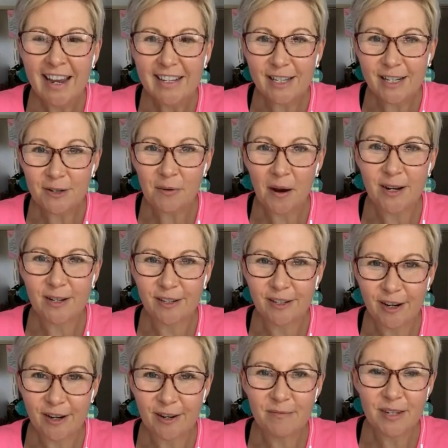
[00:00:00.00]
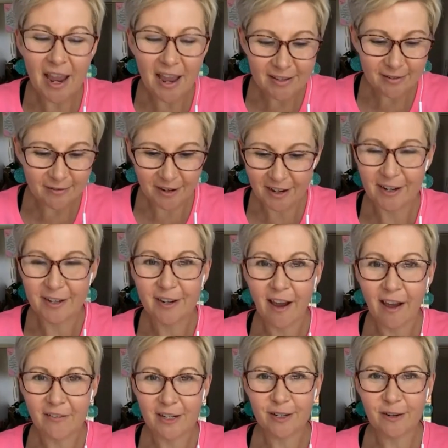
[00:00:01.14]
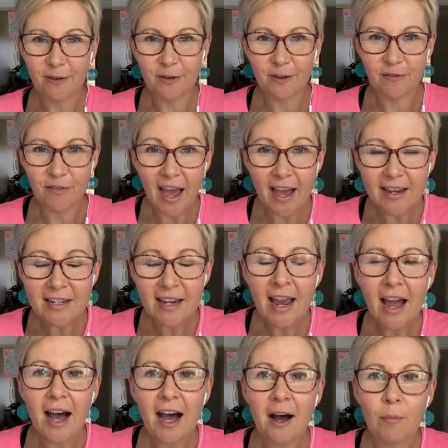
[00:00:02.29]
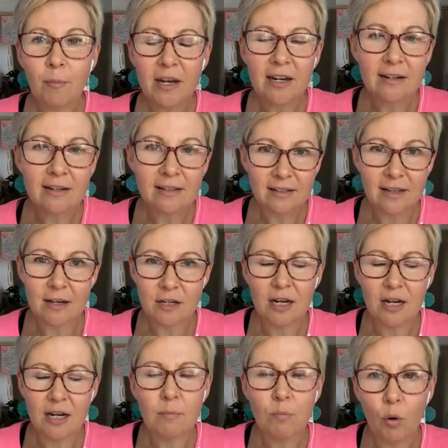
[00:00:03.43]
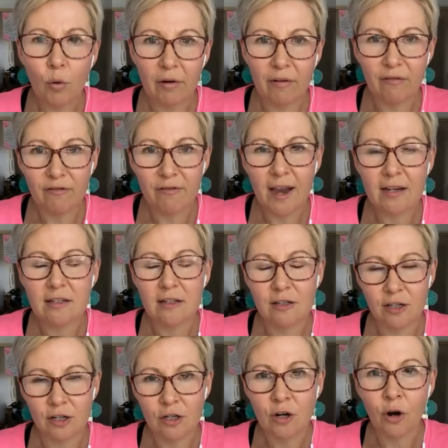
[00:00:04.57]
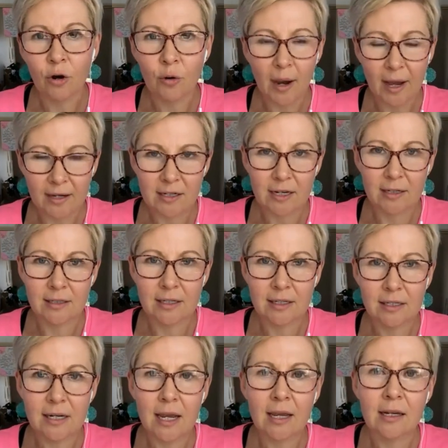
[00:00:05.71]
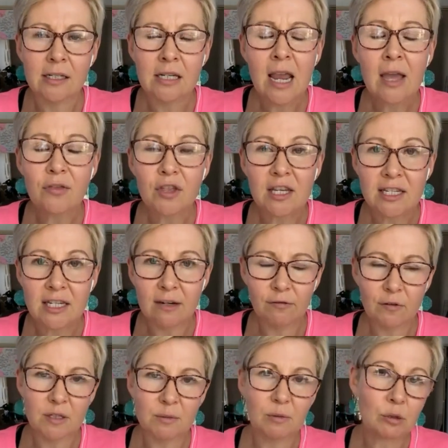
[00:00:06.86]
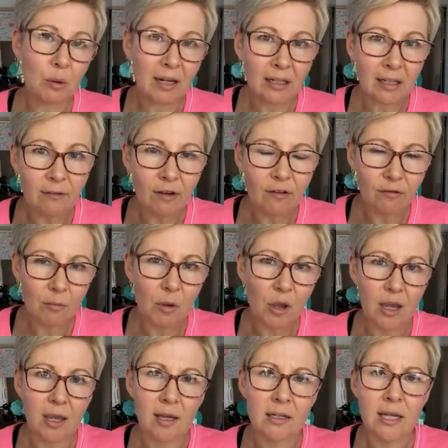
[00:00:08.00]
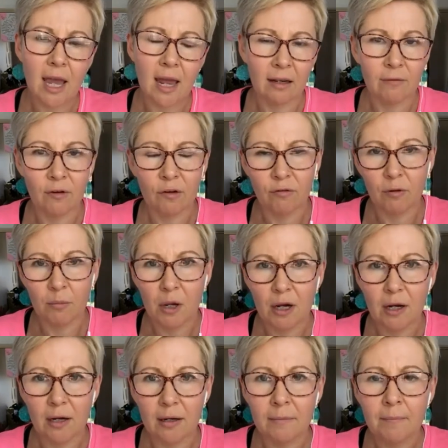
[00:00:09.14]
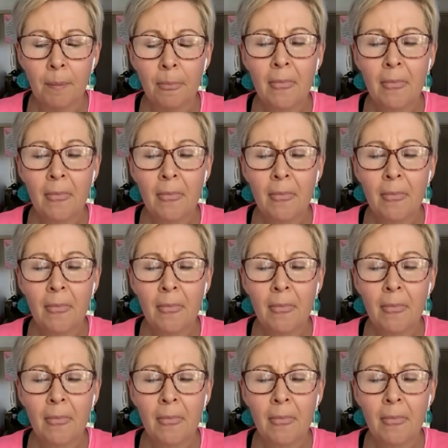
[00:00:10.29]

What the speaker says: situation, circumstance. I'm not going to dive into all of that, but it is such an important factor to know and to understand the difference between living from your head and living from your heart.